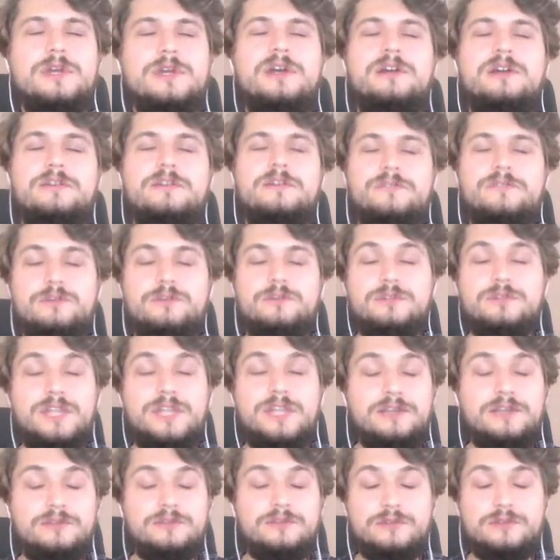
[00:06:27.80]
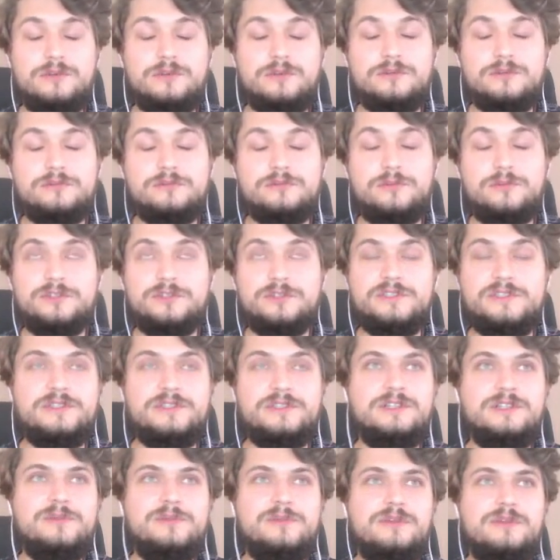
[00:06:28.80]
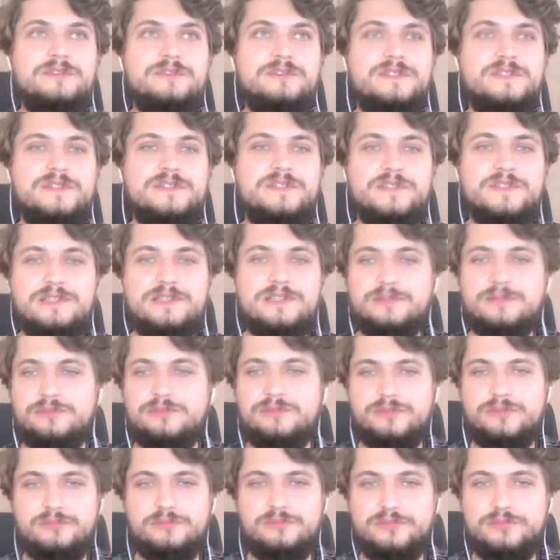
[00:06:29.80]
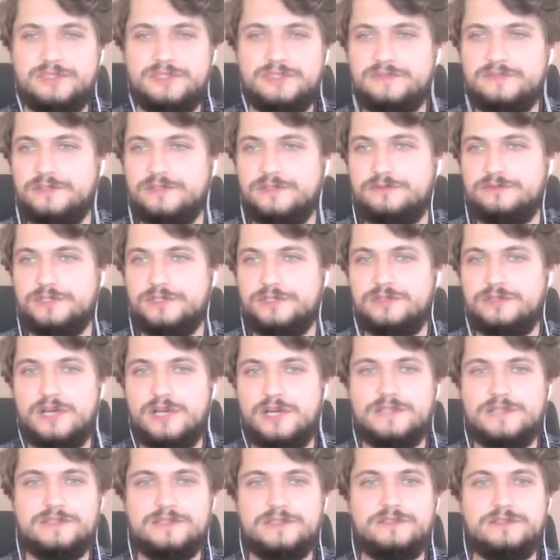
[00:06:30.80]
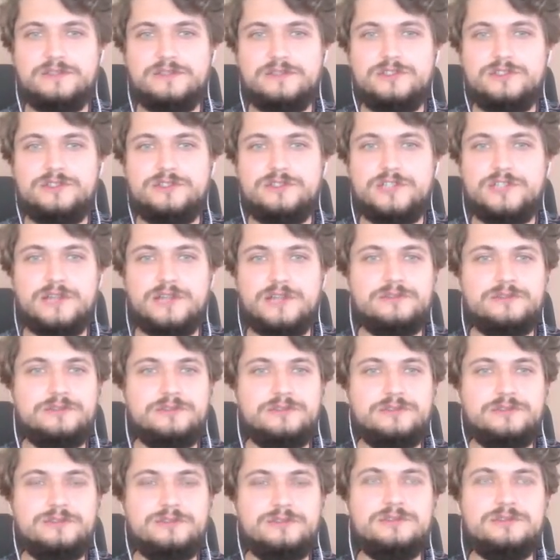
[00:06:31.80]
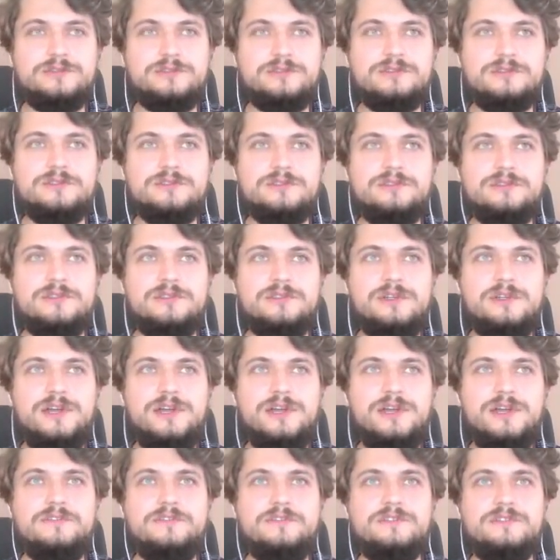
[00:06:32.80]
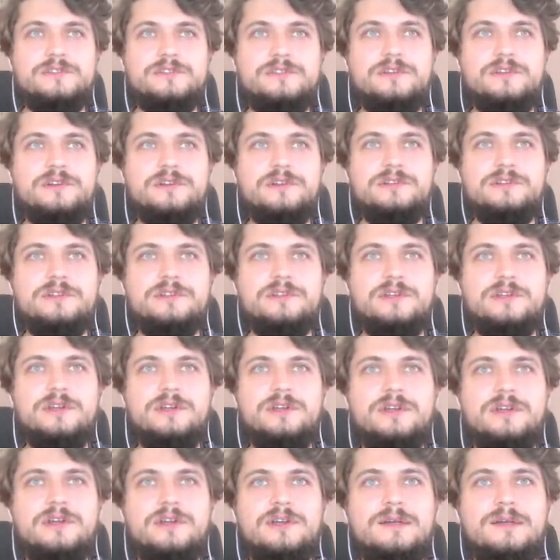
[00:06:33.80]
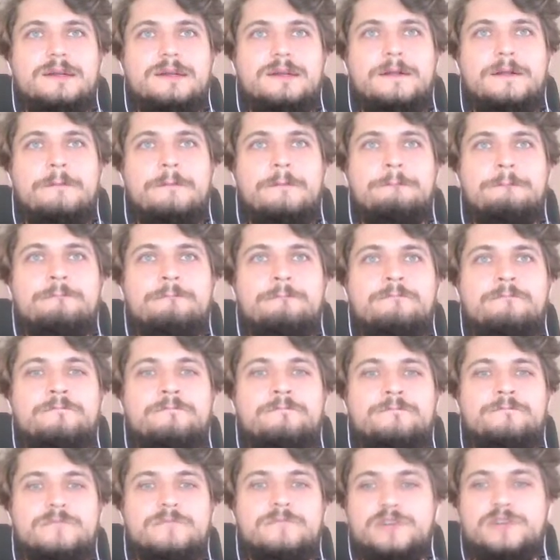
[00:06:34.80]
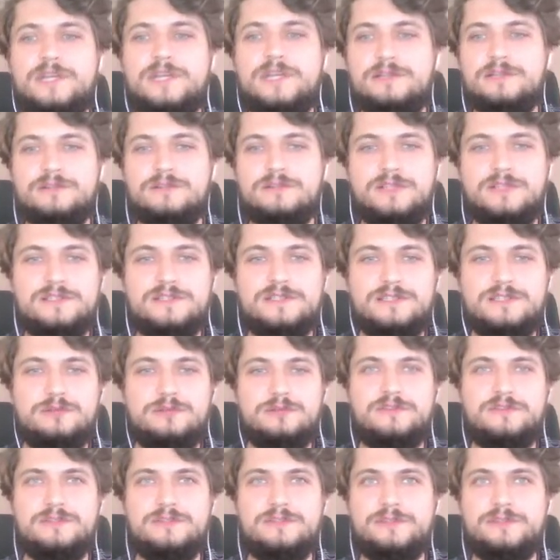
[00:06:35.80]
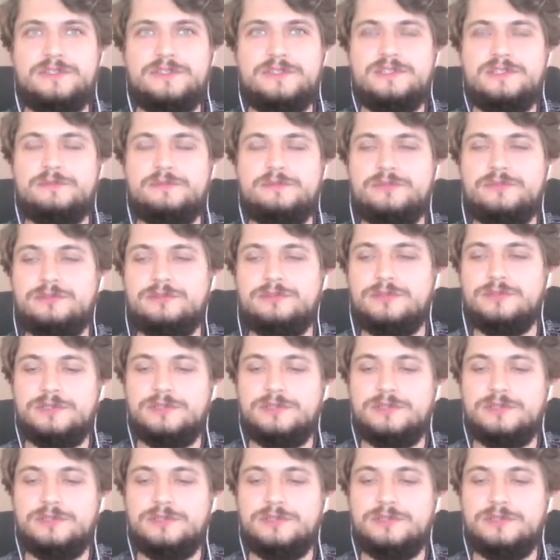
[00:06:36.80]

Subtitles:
if you would like to know more detail about this setup, please feel free to ask on chat or after the talk. Okay, let's start with something simple.